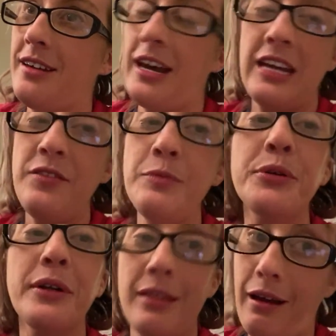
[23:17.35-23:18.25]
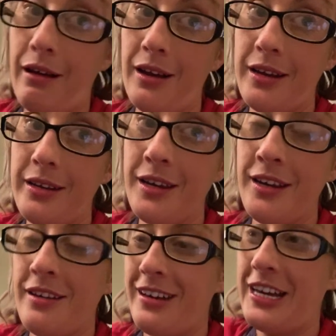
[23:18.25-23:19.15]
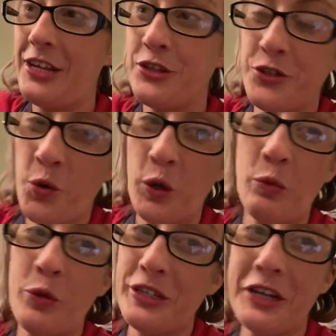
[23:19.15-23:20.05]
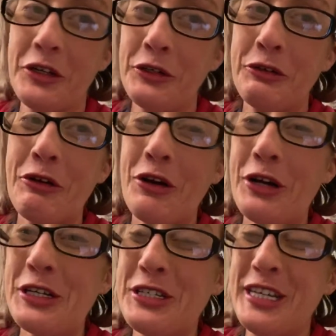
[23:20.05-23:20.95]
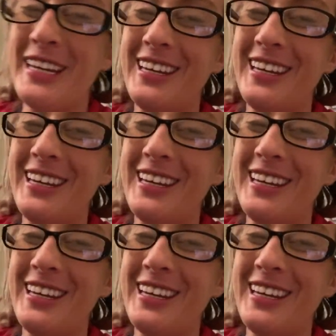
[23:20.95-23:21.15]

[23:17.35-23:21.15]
I even put a line at the door where they couldn't cross.